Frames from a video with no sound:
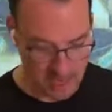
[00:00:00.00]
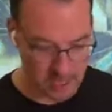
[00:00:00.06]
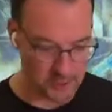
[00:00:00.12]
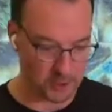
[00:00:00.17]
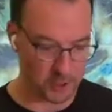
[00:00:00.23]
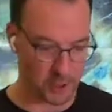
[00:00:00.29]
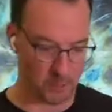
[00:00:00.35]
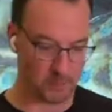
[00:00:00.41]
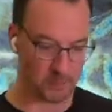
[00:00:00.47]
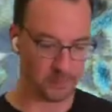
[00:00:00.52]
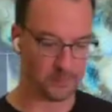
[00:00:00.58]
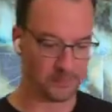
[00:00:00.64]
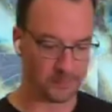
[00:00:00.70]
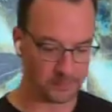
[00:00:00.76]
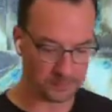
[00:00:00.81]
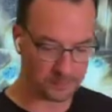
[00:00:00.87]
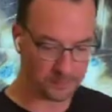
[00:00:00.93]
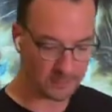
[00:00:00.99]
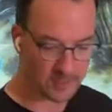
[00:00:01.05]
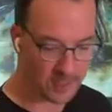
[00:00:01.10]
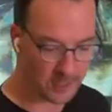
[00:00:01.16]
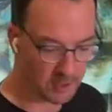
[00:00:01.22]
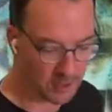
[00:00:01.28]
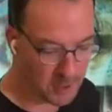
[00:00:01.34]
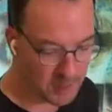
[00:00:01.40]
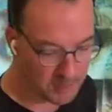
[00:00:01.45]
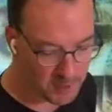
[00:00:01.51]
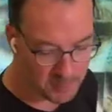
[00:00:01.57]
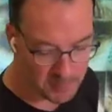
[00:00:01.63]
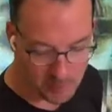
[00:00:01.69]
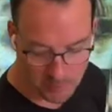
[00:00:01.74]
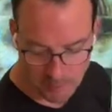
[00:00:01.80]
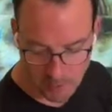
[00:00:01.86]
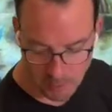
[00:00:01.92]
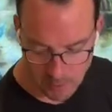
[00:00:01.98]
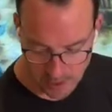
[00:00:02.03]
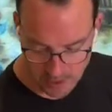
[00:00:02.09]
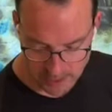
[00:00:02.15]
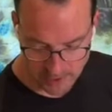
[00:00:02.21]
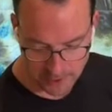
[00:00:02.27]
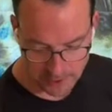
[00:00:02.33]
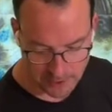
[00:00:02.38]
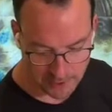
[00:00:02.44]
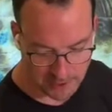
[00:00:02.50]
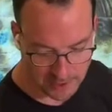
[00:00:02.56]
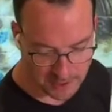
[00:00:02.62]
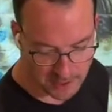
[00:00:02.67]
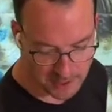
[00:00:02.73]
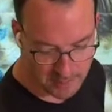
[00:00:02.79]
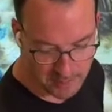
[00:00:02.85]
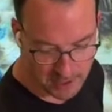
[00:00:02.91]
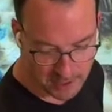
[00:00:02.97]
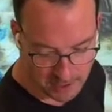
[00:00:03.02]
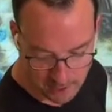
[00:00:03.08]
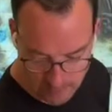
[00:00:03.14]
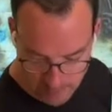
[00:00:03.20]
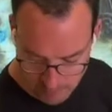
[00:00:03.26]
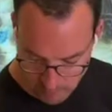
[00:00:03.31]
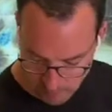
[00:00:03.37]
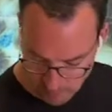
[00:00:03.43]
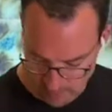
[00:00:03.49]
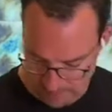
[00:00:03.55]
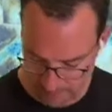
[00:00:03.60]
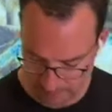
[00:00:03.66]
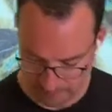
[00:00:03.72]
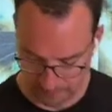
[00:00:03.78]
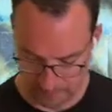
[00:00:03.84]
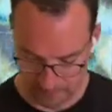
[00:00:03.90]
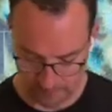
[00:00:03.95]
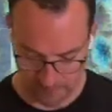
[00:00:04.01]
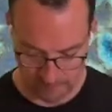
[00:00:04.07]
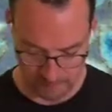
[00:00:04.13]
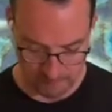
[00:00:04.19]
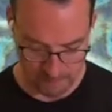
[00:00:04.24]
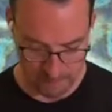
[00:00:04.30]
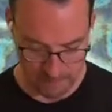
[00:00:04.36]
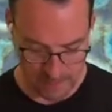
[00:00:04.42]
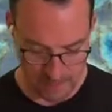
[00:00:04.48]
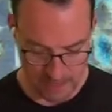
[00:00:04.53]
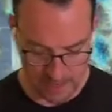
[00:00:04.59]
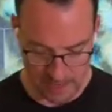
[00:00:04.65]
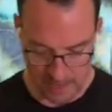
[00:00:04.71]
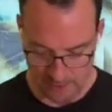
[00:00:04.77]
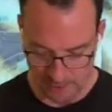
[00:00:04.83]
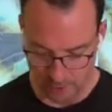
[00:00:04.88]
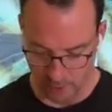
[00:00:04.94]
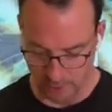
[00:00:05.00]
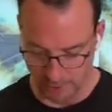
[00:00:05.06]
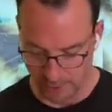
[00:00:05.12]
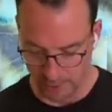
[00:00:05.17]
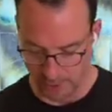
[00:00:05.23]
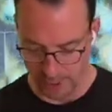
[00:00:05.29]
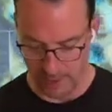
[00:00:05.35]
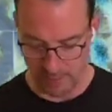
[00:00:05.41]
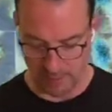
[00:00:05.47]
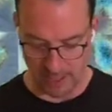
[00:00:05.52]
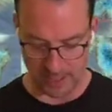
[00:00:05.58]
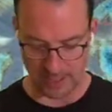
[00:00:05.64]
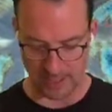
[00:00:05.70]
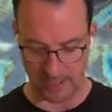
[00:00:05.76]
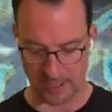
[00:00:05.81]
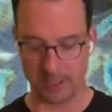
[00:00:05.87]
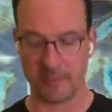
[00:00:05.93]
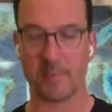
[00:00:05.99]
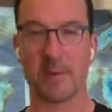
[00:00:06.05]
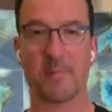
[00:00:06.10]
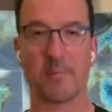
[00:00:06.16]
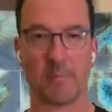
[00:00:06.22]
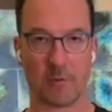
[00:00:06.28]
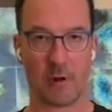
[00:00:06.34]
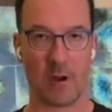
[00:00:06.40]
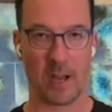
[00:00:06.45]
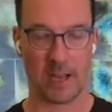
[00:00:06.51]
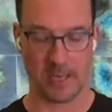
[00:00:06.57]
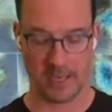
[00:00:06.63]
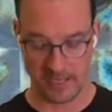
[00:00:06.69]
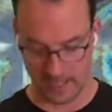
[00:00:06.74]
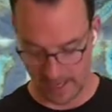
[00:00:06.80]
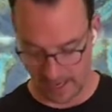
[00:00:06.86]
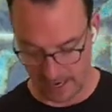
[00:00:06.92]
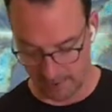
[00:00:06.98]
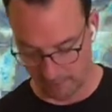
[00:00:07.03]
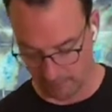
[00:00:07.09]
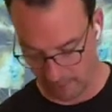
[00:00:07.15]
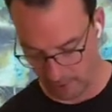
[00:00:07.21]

So here, I'm going to move the wine so you can see me a little bit more. So our turkey breast has been brined and